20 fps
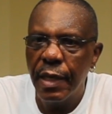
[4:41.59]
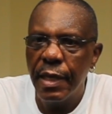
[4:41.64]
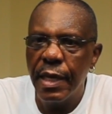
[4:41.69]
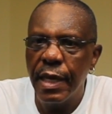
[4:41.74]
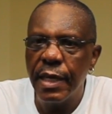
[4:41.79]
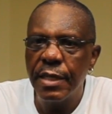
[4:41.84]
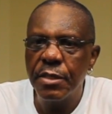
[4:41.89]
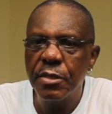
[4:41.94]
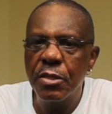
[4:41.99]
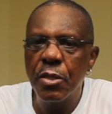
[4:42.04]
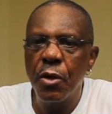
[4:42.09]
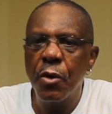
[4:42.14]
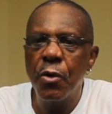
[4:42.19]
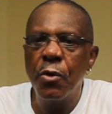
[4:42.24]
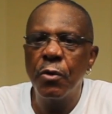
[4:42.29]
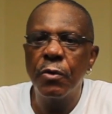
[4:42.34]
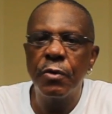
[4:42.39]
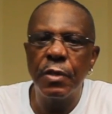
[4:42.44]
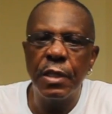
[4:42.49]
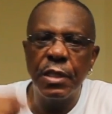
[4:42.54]
And
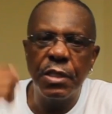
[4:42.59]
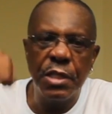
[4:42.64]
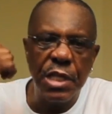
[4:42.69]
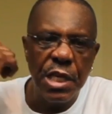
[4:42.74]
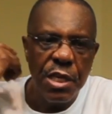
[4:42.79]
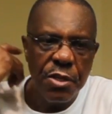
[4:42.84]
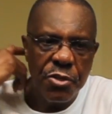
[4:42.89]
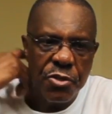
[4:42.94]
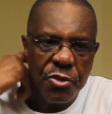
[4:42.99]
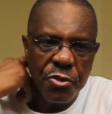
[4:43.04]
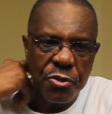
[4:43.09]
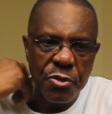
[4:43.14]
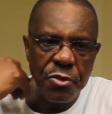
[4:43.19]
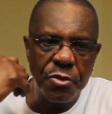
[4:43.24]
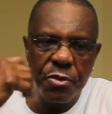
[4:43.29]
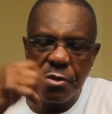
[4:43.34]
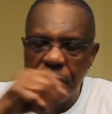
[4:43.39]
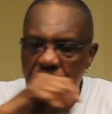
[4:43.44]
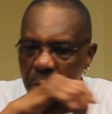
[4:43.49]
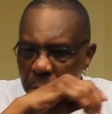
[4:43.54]
so the
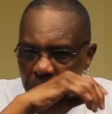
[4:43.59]
teachers